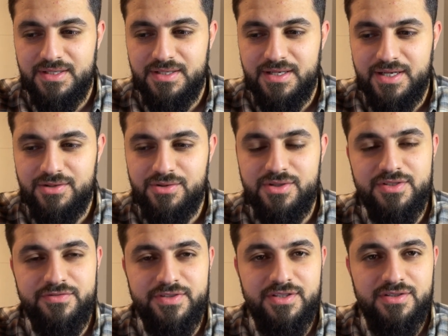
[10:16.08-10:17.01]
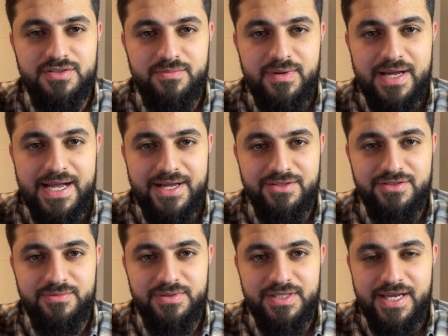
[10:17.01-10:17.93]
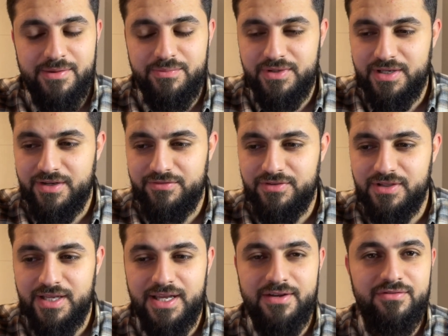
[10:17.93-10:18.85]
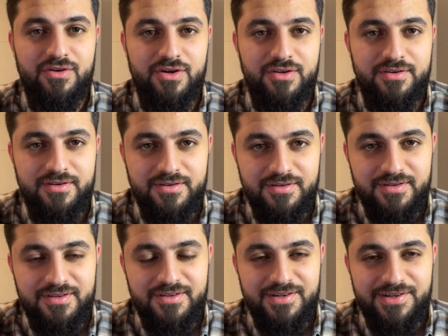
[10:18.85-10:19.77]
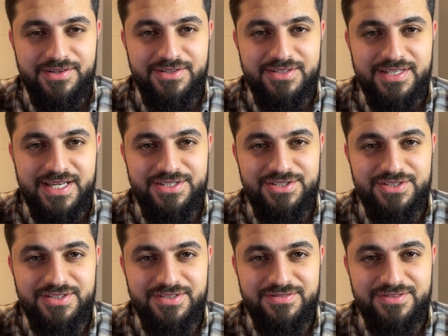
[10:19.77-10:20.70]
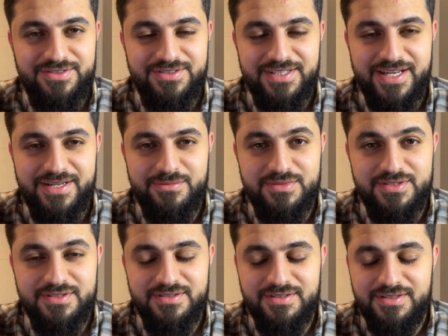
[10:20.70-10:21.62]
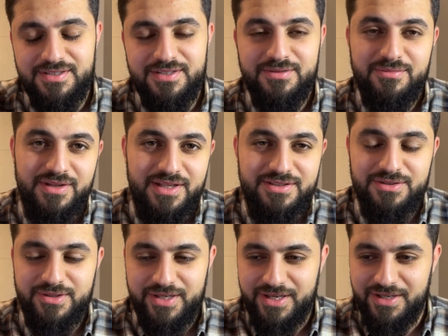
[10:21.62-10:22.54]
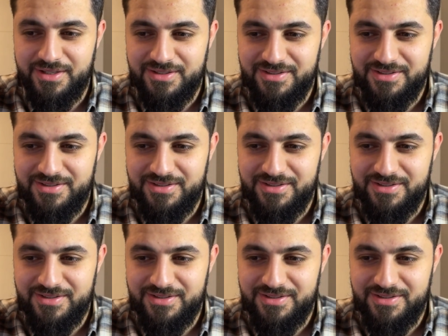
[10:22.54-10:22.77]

I know this video is about how to be happy, and I feel like I've gone on a tangent a few times, but that's okay.